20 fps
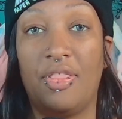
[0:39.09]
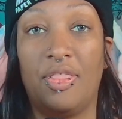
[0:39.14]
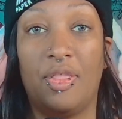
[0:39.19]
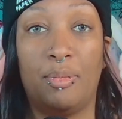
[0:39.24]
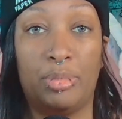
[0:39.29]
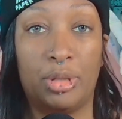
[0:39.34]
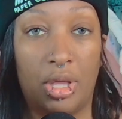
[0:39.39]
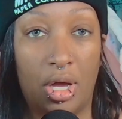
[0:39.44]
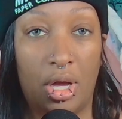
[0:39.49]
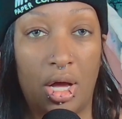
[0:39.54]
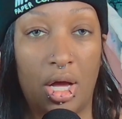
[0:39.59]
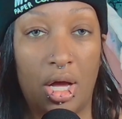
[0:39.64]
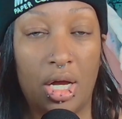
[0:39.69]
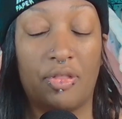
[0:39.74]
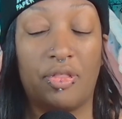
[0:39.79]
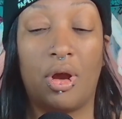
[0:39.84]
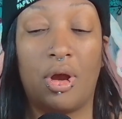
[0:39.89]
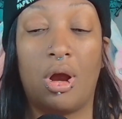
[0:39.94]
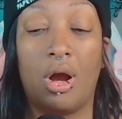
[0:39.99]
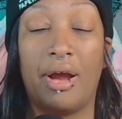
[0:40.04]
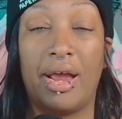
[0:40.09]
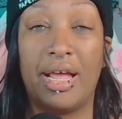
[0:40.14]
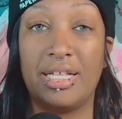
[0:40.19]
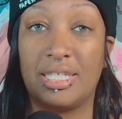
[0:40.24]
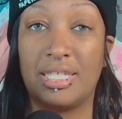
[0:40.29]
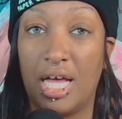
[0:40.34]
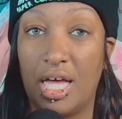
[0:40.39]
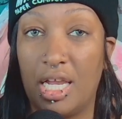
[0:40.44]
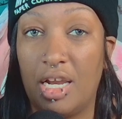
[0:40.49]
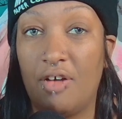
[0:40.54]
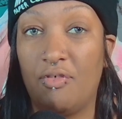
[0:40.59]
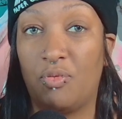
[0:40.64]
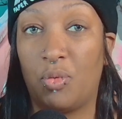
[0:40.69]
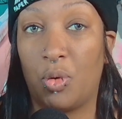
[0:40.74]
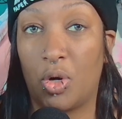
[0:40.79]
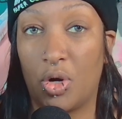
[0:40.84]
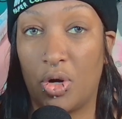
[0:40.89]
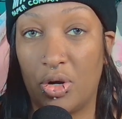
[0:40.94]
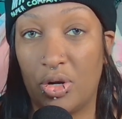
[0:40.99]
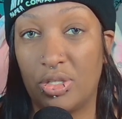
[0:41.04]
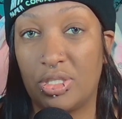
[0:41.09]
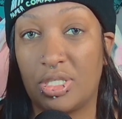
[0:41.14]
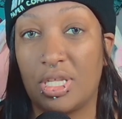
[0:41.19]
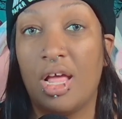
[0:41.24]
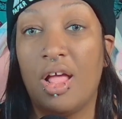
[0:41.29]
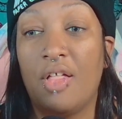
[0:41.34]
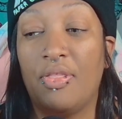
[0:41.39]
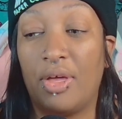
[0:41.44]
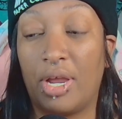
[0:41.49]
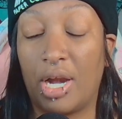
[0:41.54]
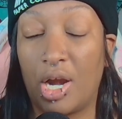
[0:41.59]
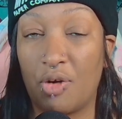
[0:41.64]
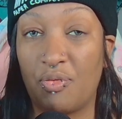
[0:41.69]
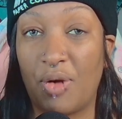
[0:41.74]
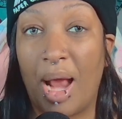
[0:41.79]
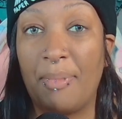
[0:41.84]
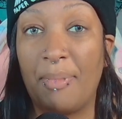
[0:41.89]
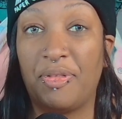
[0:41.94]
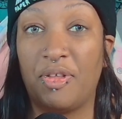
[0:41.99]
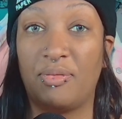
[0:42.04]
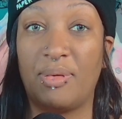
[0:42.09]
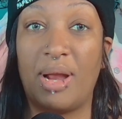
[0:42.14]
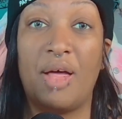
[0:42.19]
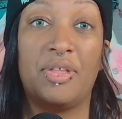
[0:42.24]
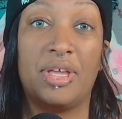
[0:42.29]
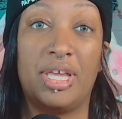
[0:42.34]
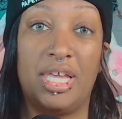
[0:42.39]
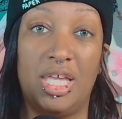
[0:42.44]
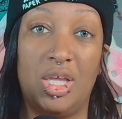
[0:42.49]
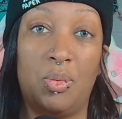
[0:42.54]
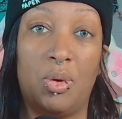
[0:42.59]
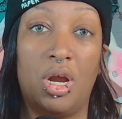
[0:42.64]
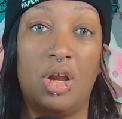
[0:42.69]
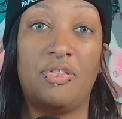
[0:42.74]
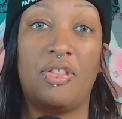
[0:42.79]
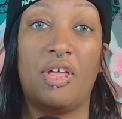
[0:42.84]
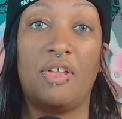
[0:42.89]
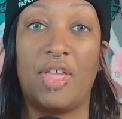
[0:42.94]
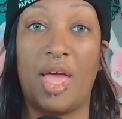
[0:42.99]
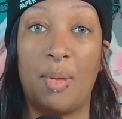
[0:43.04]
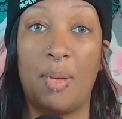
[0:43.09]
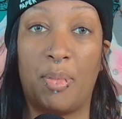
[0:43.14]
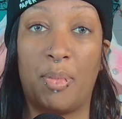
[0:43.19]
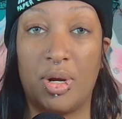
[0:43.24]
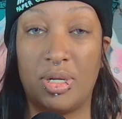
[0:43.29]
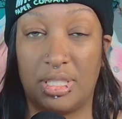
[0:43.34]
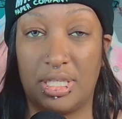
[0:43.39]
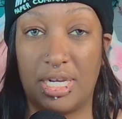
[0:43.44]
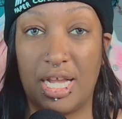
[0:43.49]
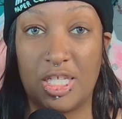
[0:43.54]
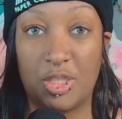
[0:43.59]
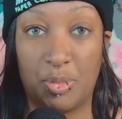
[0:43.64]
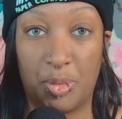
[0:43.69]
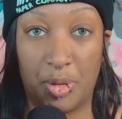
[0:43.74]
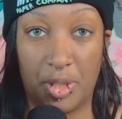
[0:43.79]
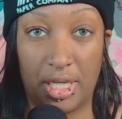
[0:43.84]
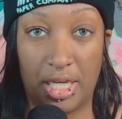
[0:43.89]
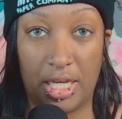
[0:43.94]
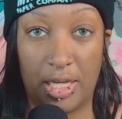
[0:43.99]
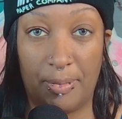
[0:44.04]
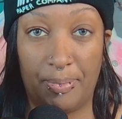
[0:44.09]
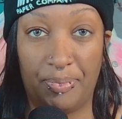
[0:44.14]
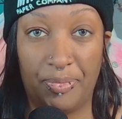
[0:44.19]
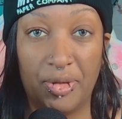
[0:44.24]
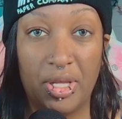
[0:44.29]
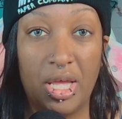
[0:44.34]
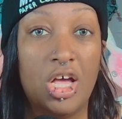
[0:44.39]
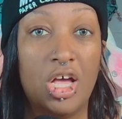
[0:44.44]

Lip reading: in the blog, there are a ton of words that are wrapped around the keyword that person has put in.